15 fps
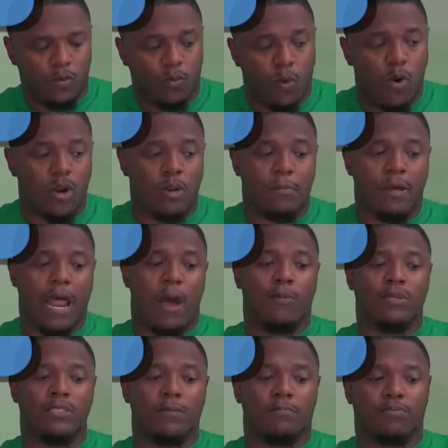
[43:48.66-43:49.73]
Warner, but I
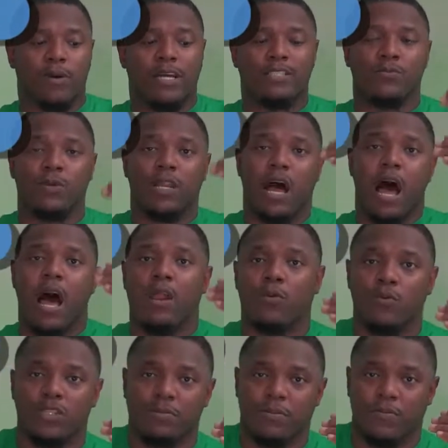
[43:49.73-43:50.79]
was impressed with
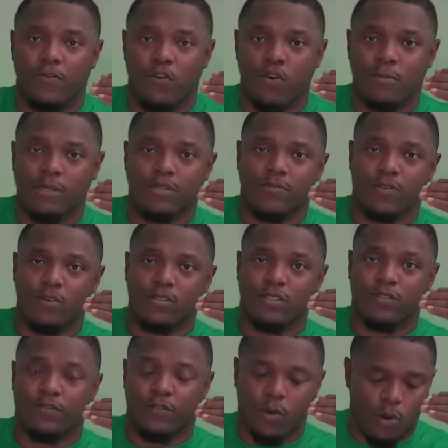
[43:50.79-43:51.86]
Ottawa's performance versus
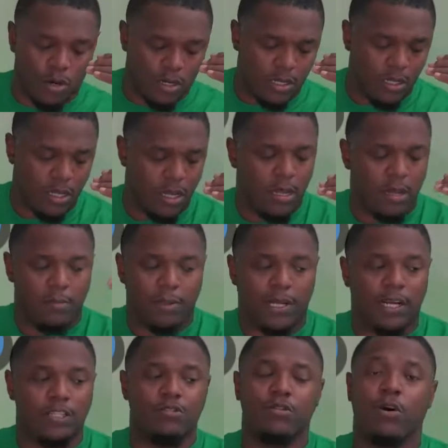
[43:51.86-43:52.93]
Florida
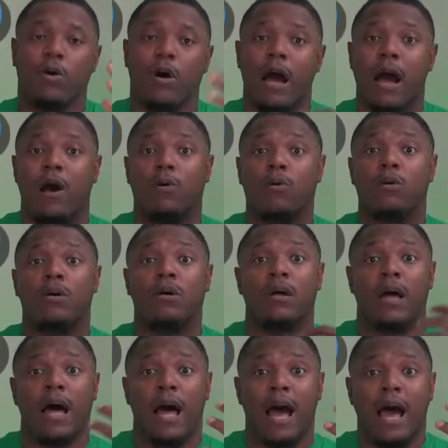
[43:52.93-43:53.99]
because you know how
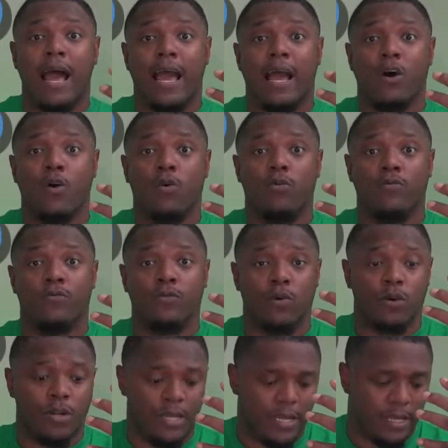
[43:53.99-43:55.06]
high I hold
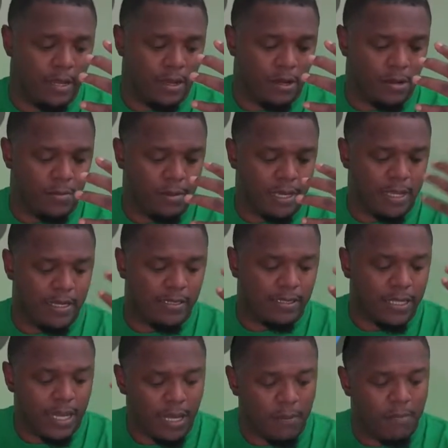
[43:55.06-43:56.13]
Florida in
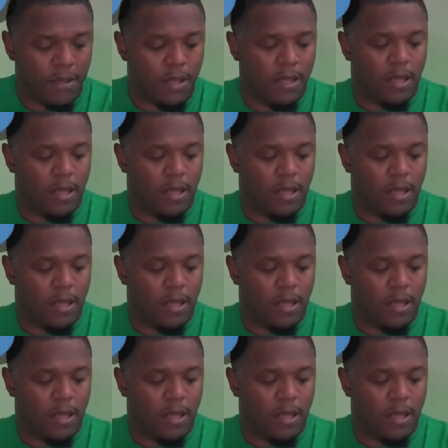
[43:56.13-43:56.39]
esteem.